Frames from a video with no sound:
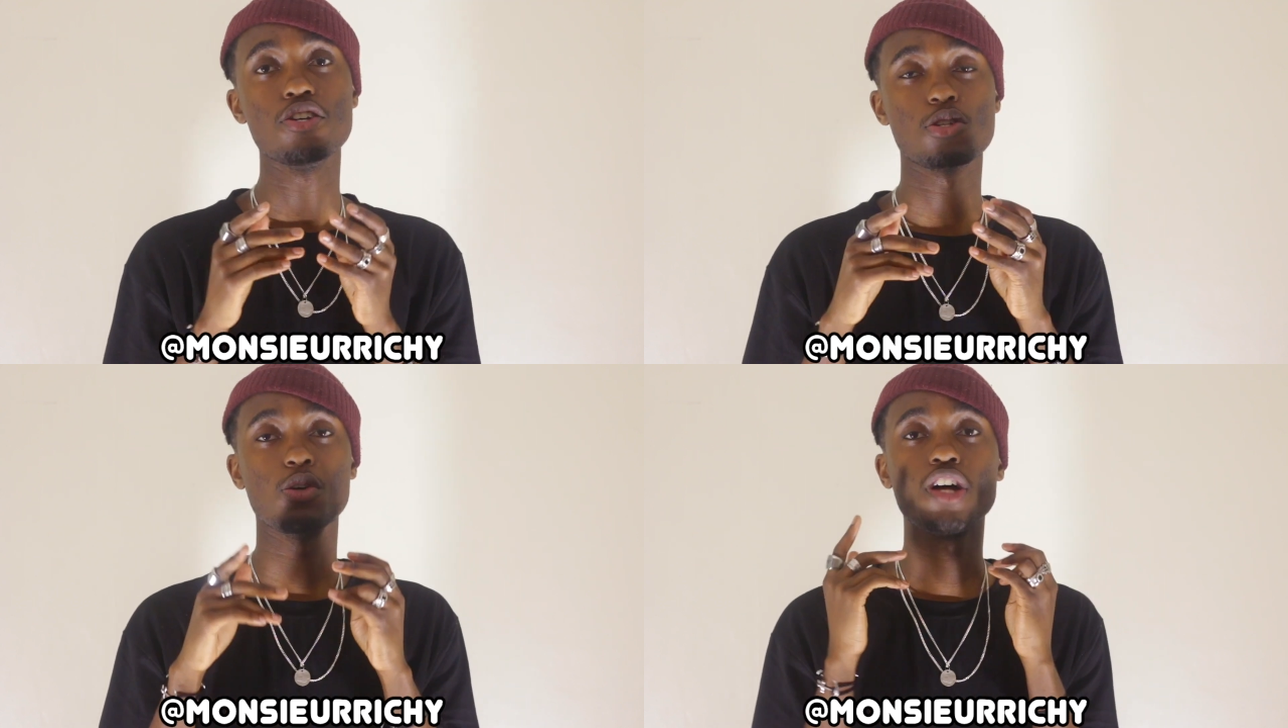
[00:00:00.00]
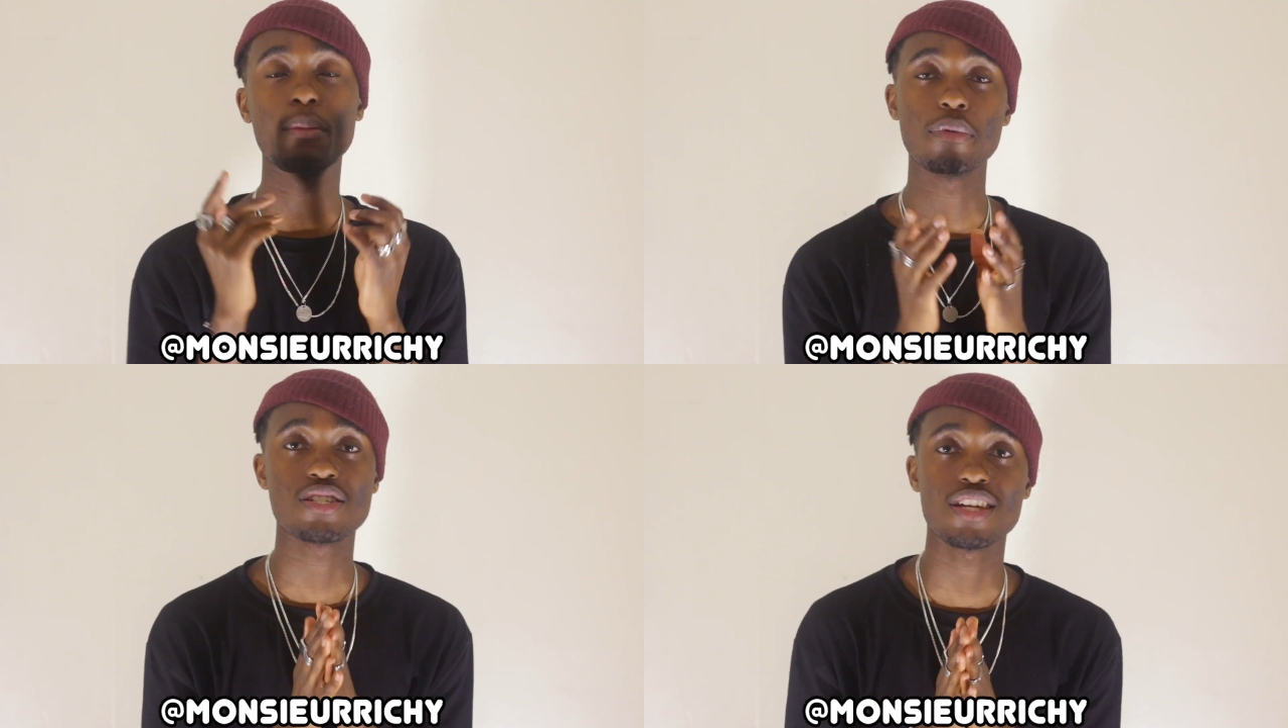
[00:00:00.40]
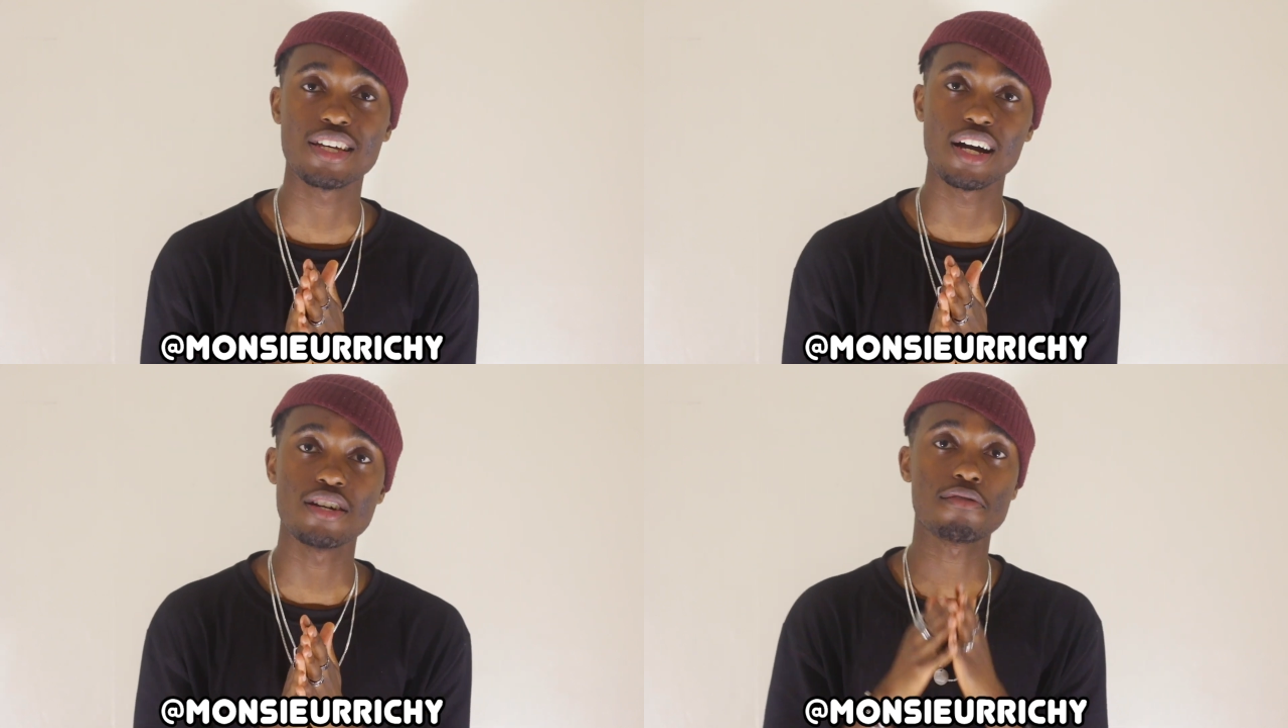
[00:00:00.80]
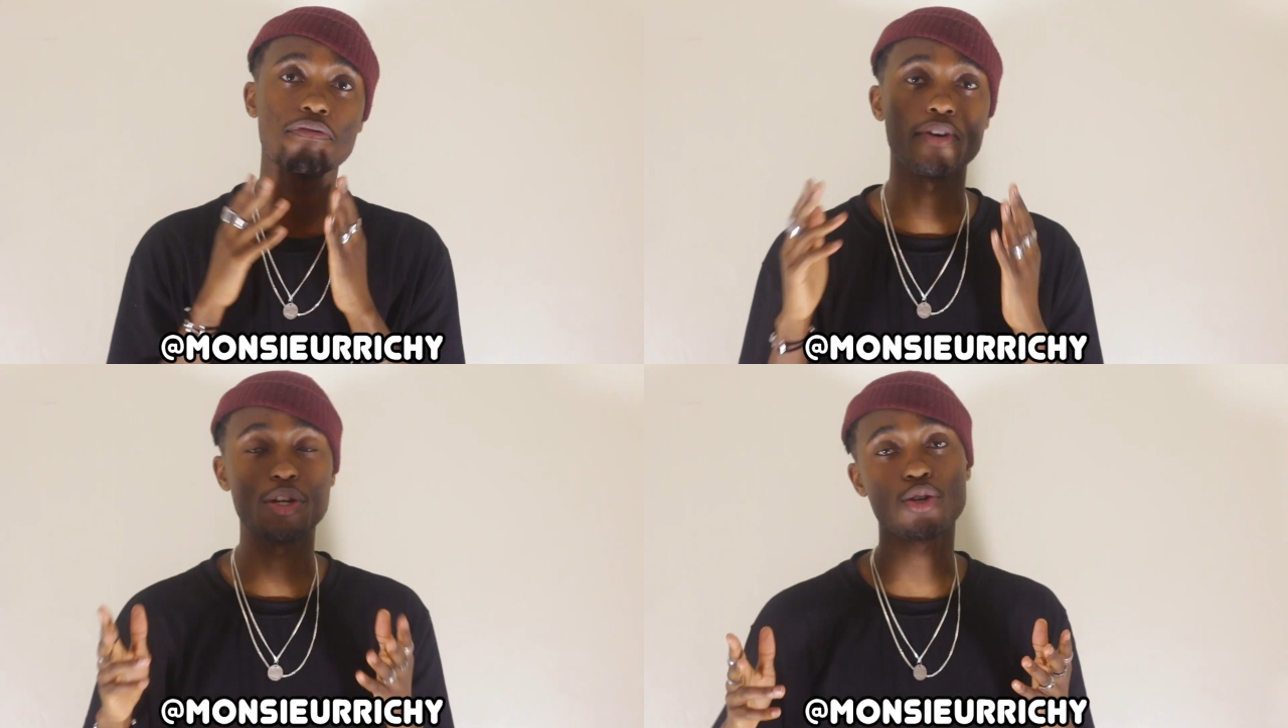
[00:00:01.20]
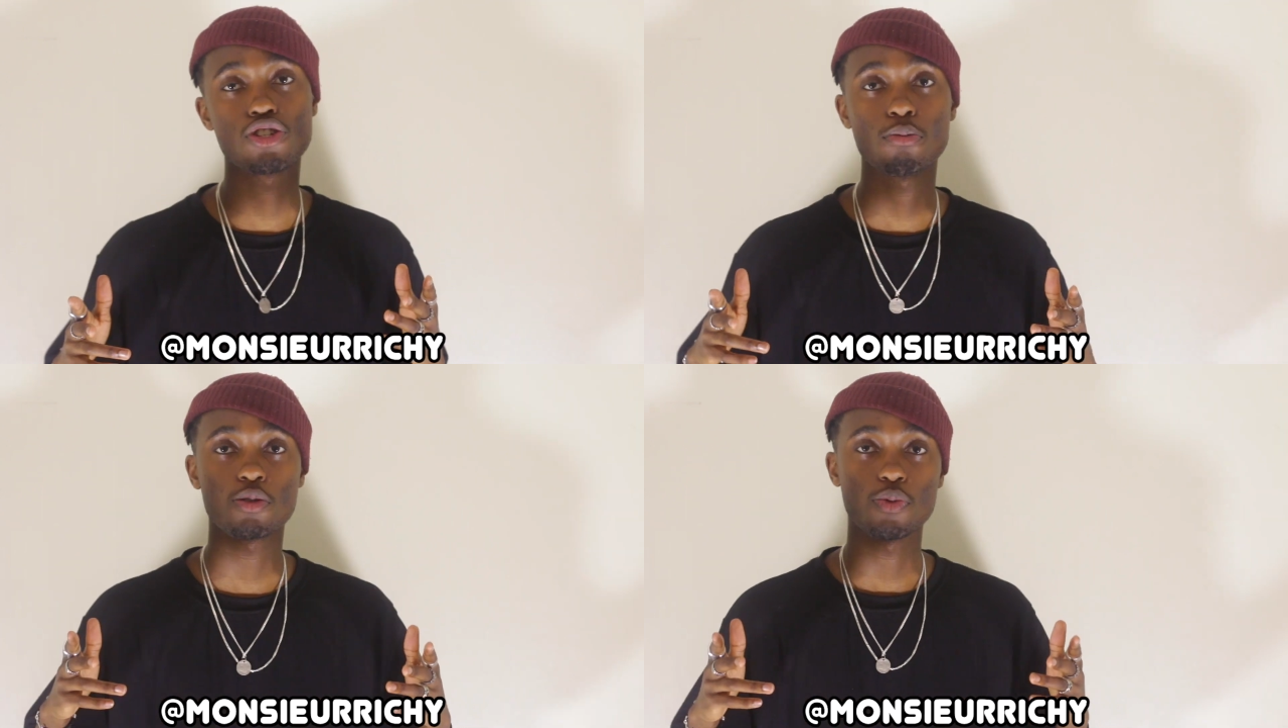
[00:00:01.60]
So that being said guys, thank you
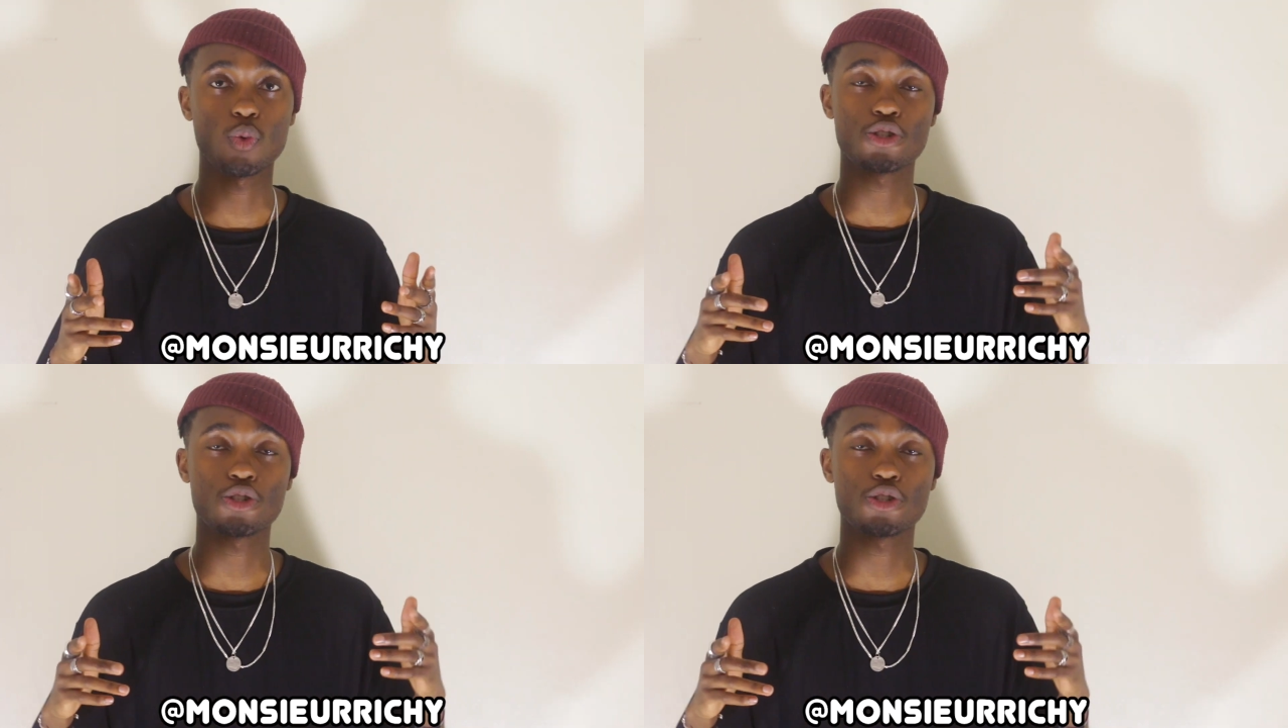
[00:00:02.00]
so much for